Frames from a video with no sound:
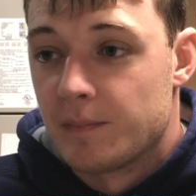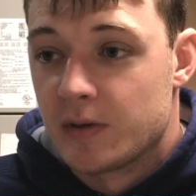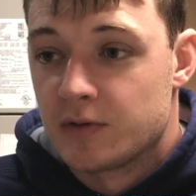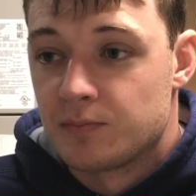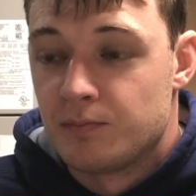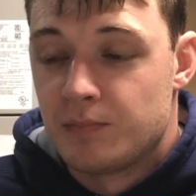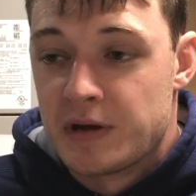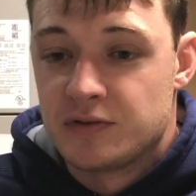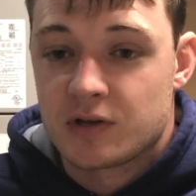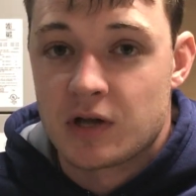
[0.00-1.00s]
it's
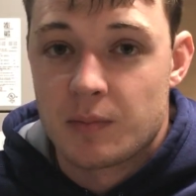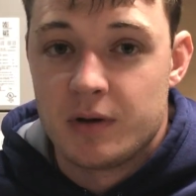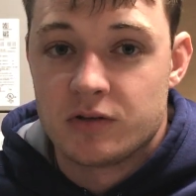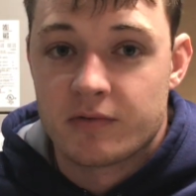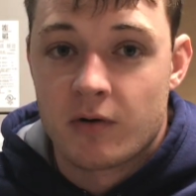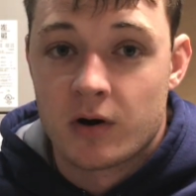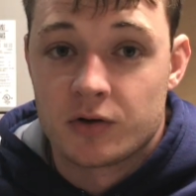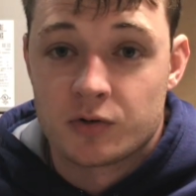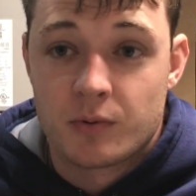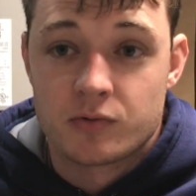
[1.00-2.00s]
basically a piece of art
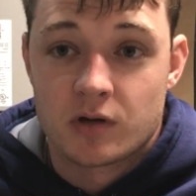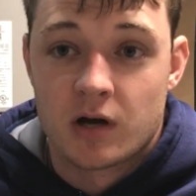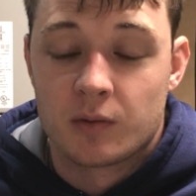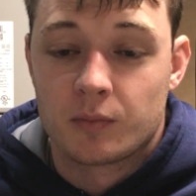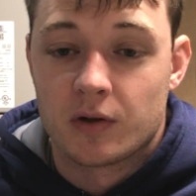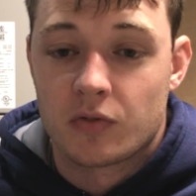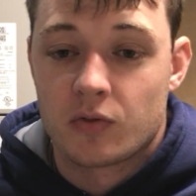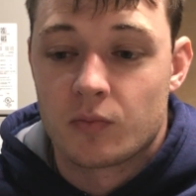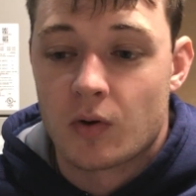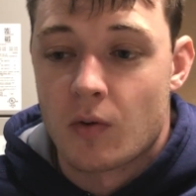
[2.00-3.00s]
you're supposed to hunt with.
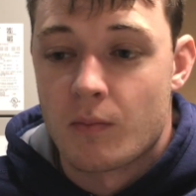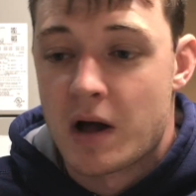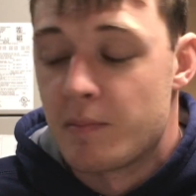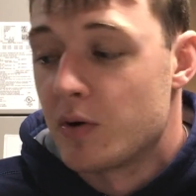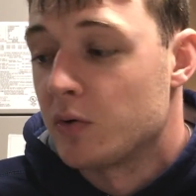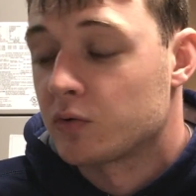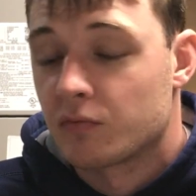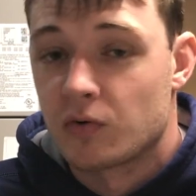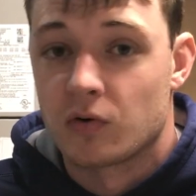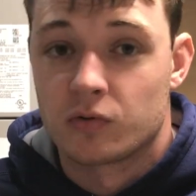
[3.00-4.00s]
Well, my bows are
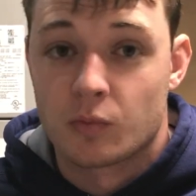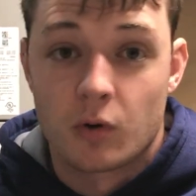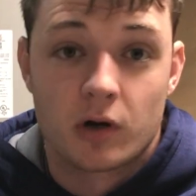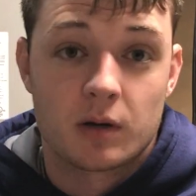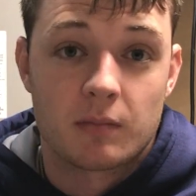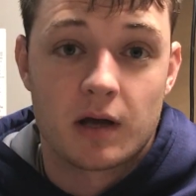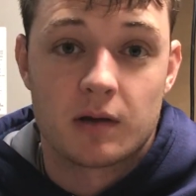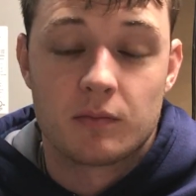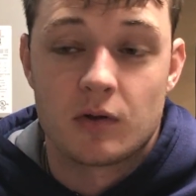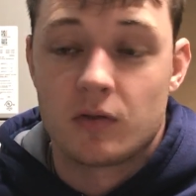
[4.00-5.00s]
for the working man.
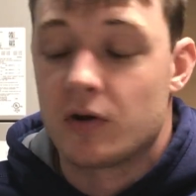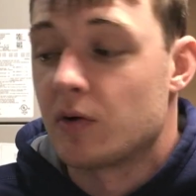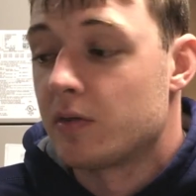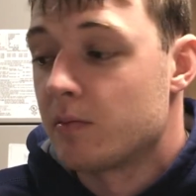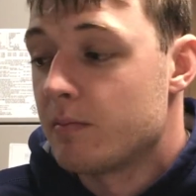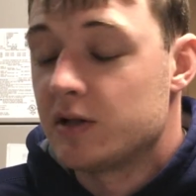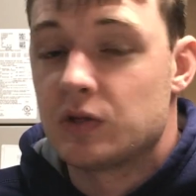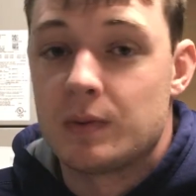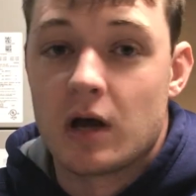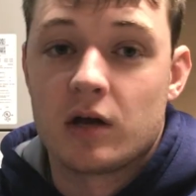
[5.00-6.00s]
They're meant
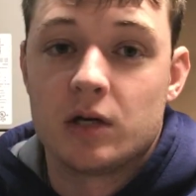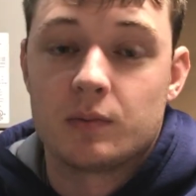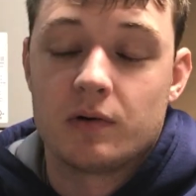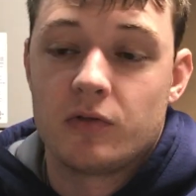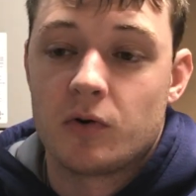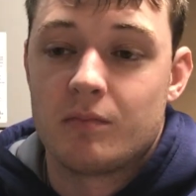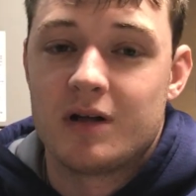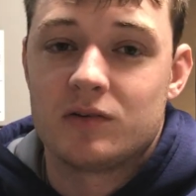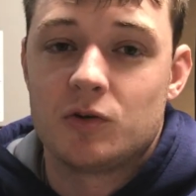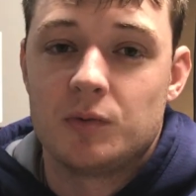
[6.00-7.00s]
to be hunted with. They're
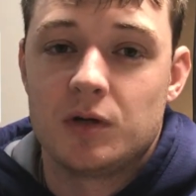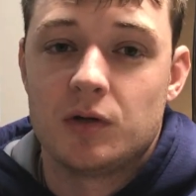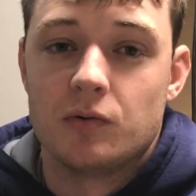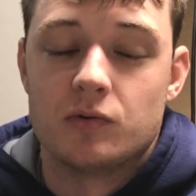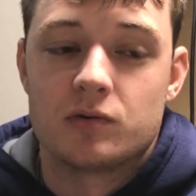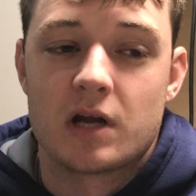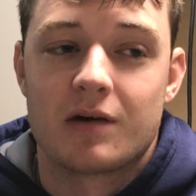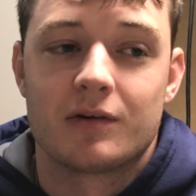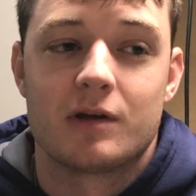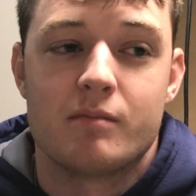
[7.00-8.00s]
meant to be used, not
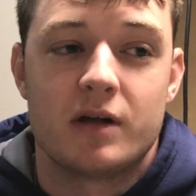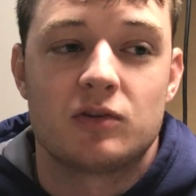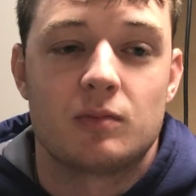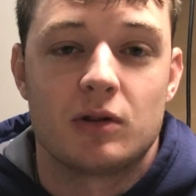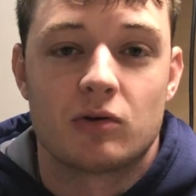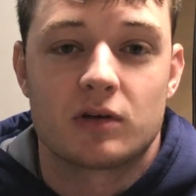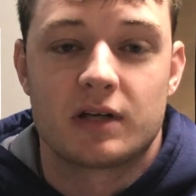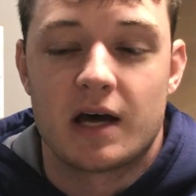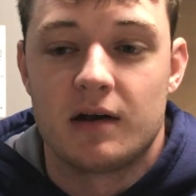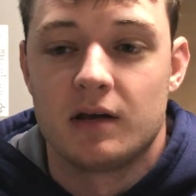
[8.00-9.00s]
really meant to be looked
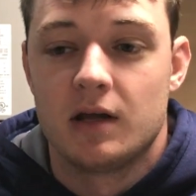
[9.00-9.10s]
at.